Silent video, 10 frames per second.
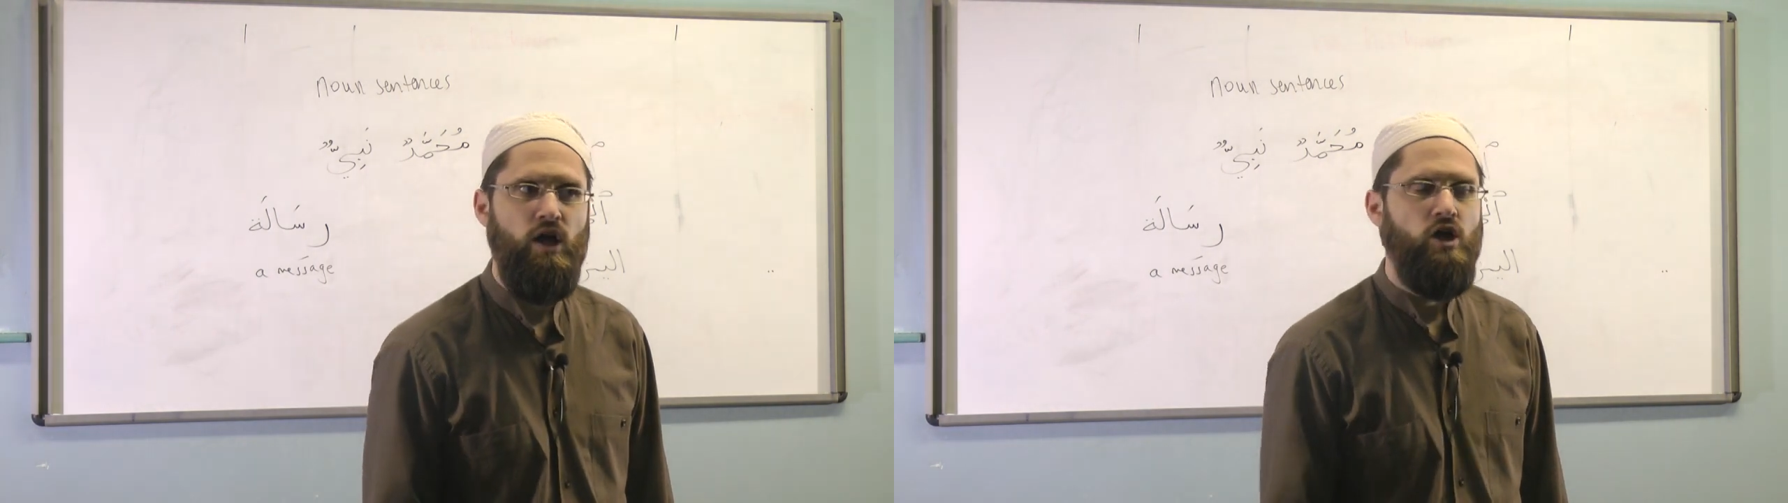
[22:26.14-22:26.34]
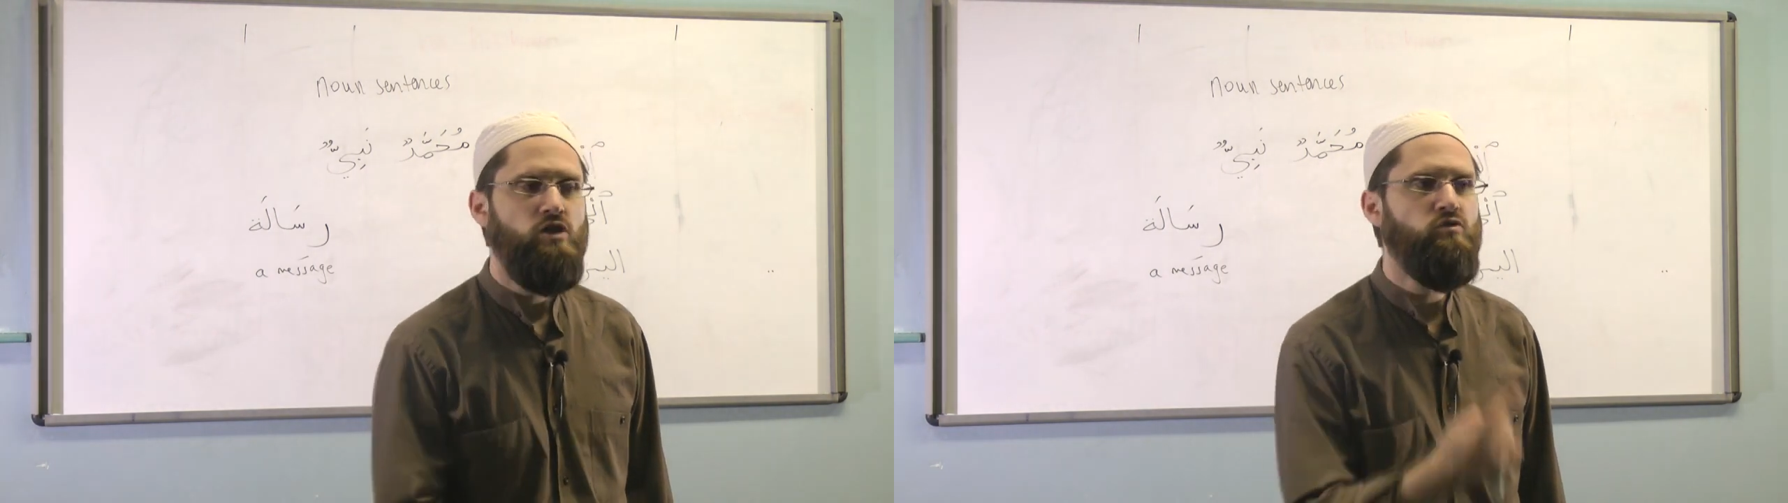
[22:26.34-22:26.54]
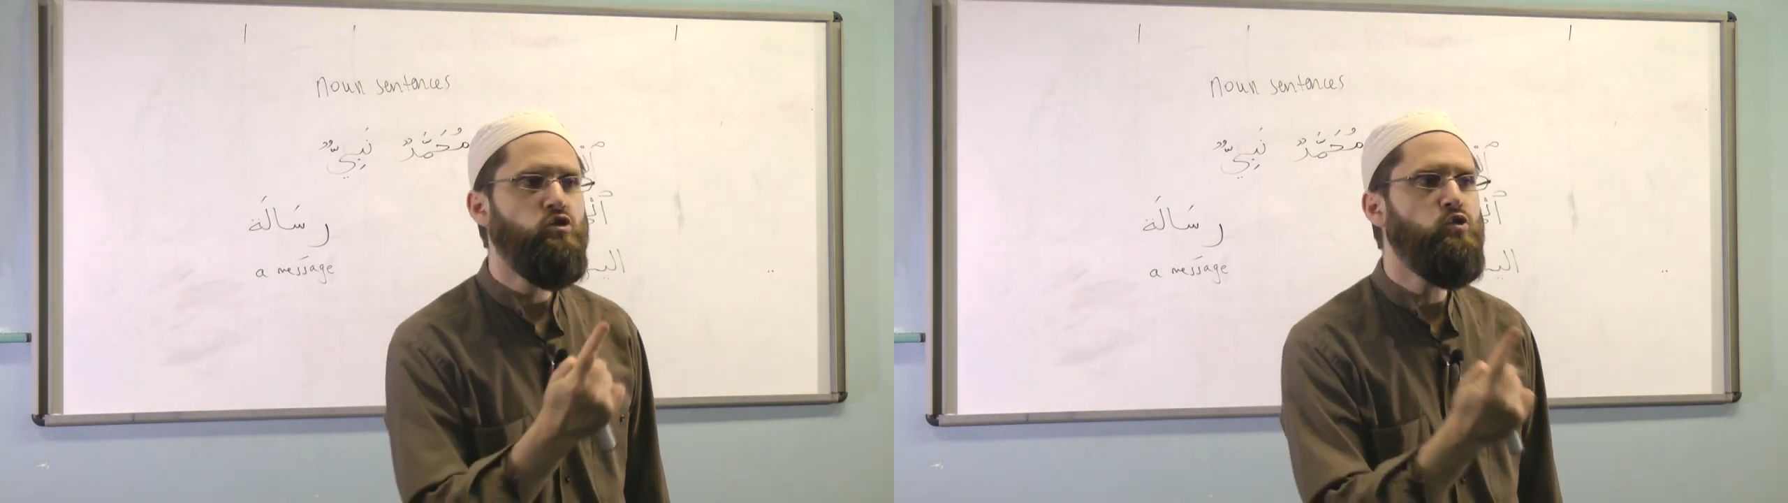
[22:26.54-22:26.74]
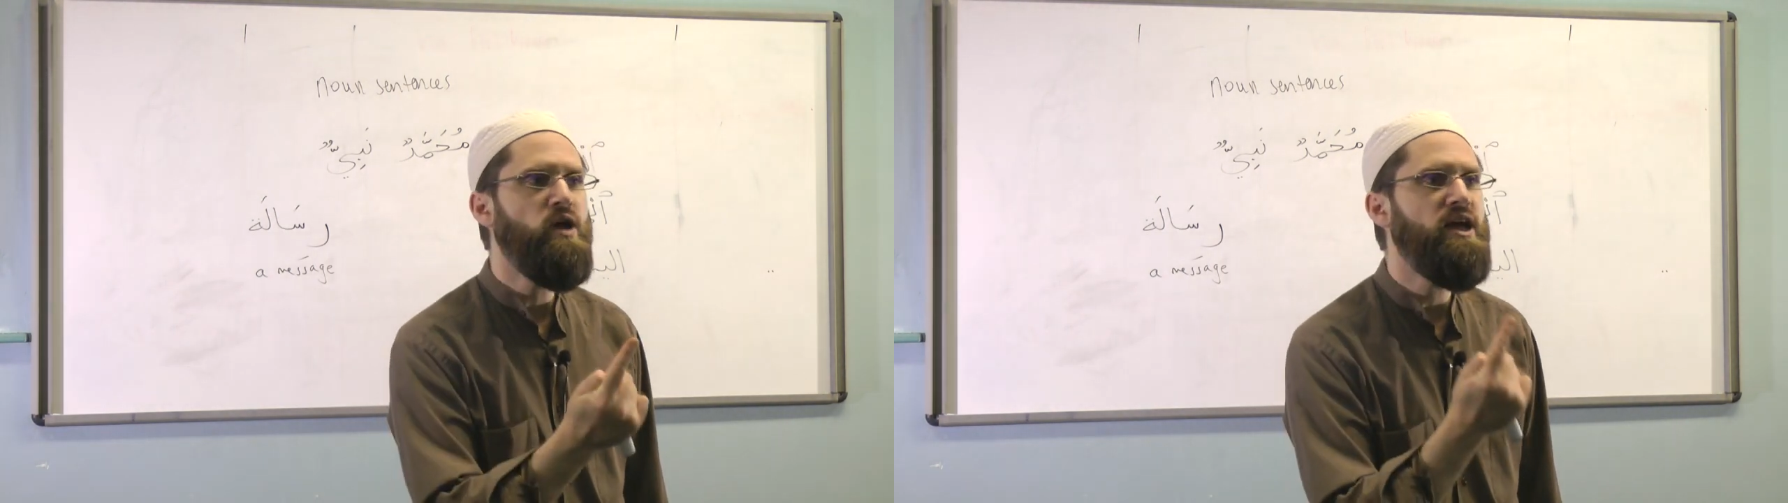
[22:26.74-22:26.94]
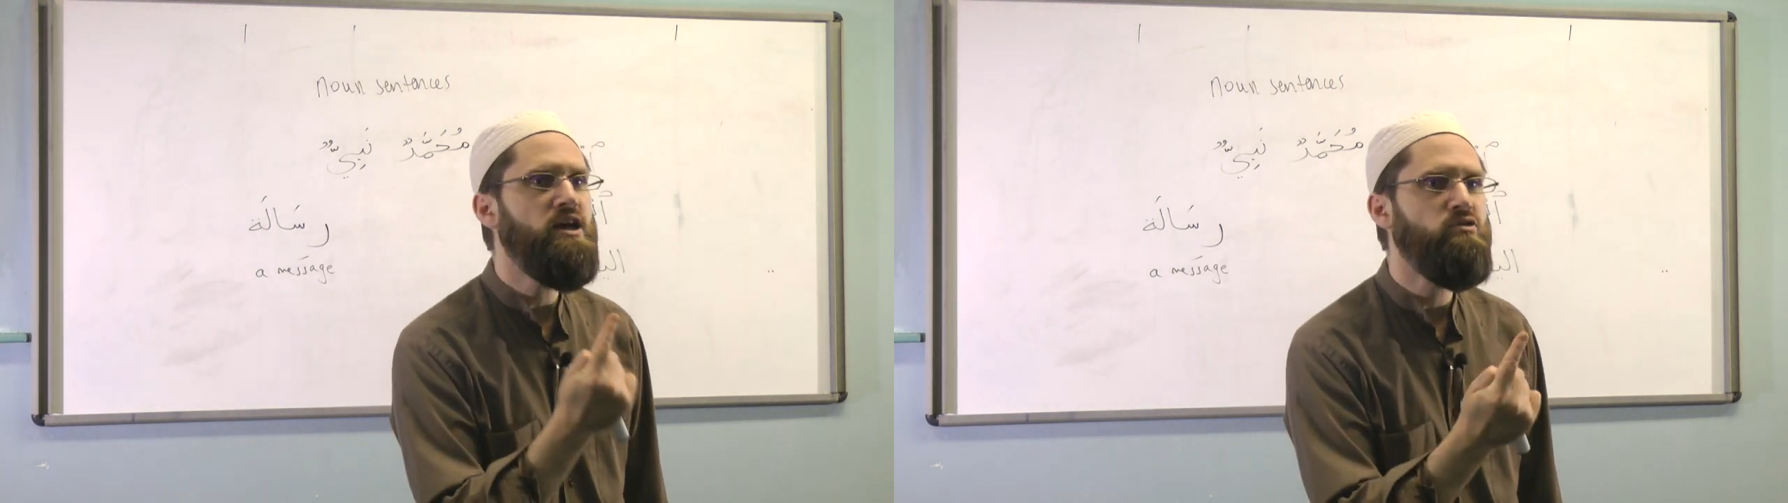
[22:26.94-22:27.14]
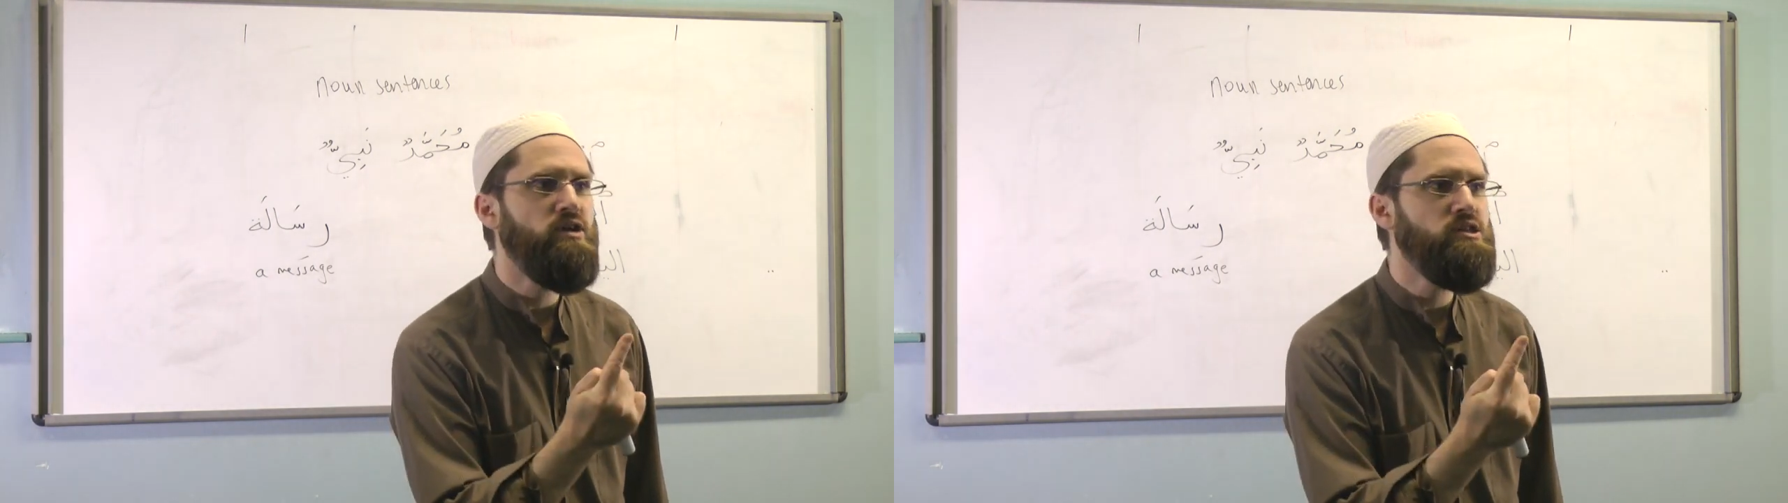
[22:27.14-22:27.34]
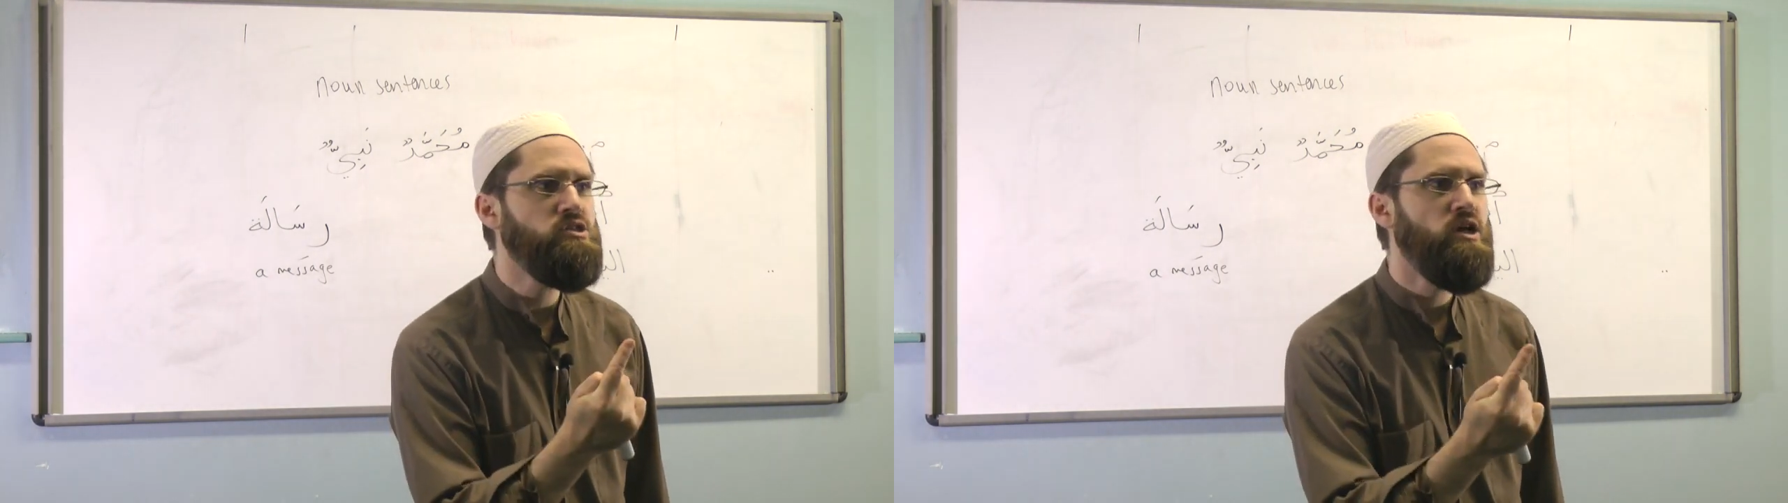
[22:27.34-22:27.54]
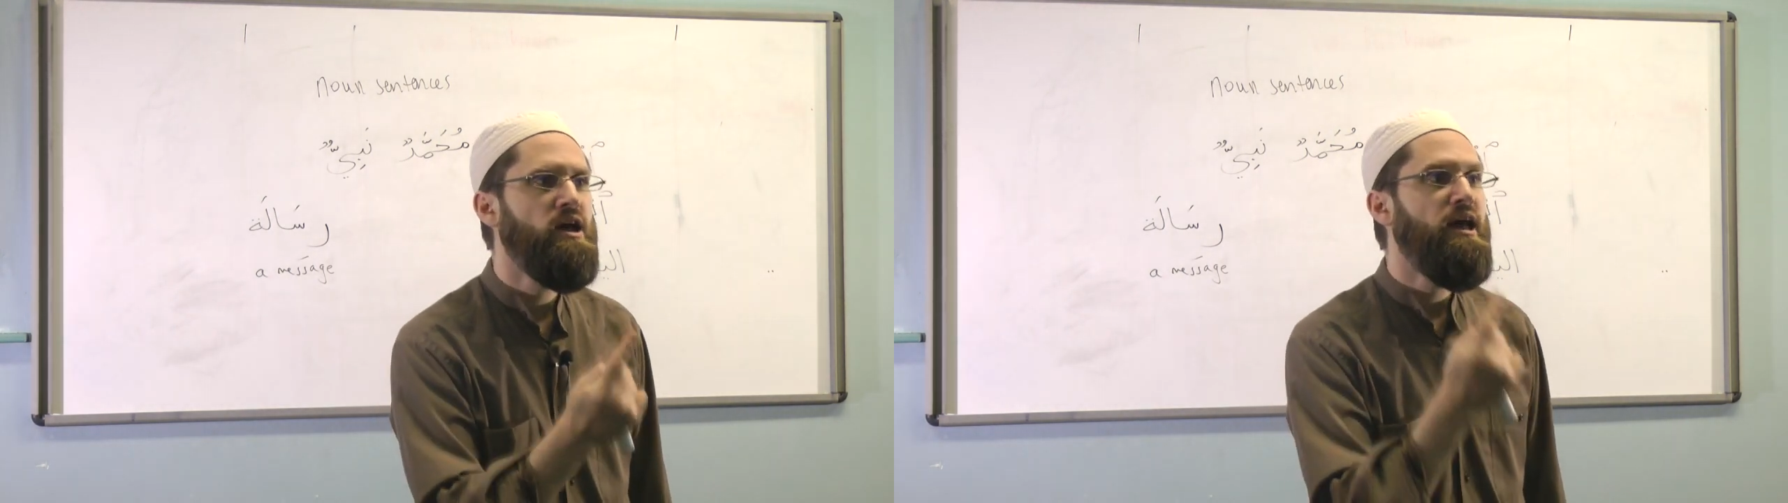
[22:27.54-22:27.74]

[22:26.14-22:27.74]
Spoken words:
The rule here is,